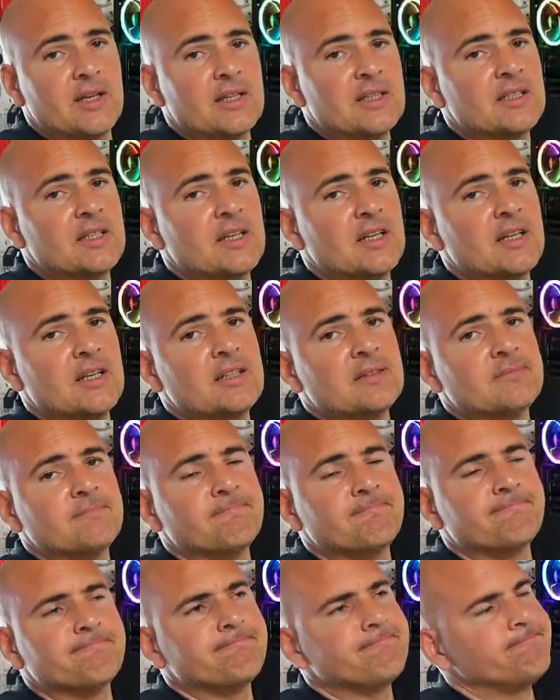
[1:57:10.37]
then
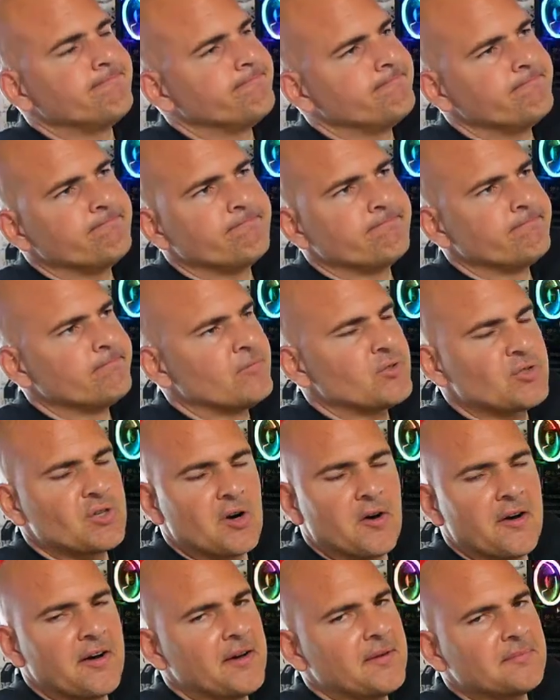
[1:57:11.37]

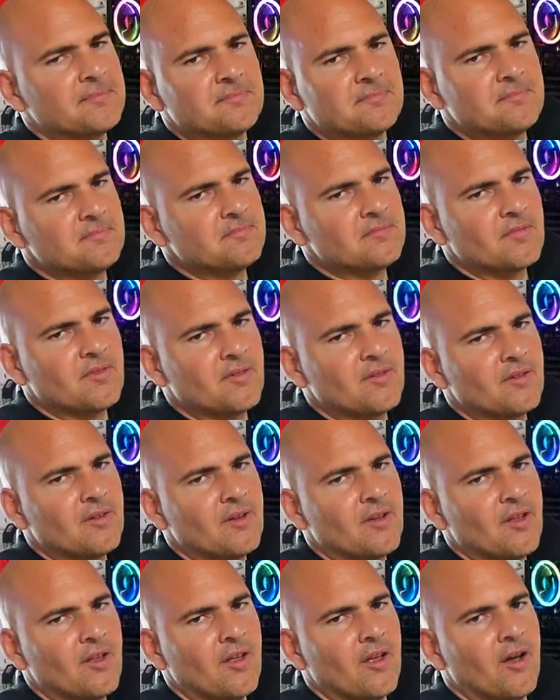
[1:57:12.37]
sorry.
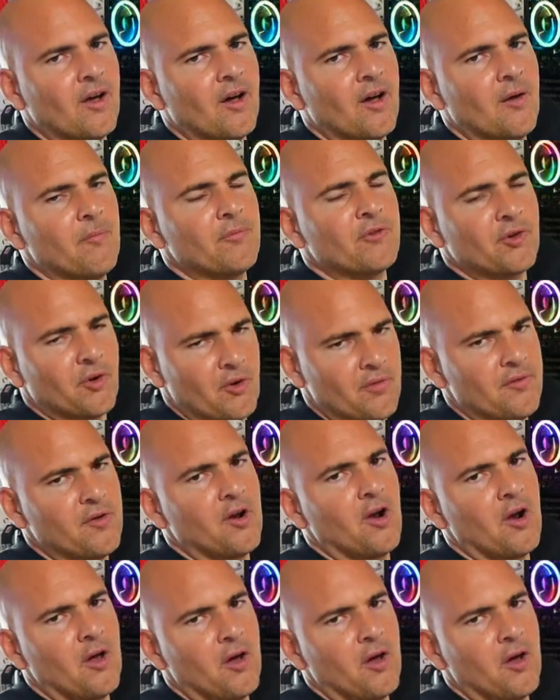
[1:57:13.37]
I'm sorry for your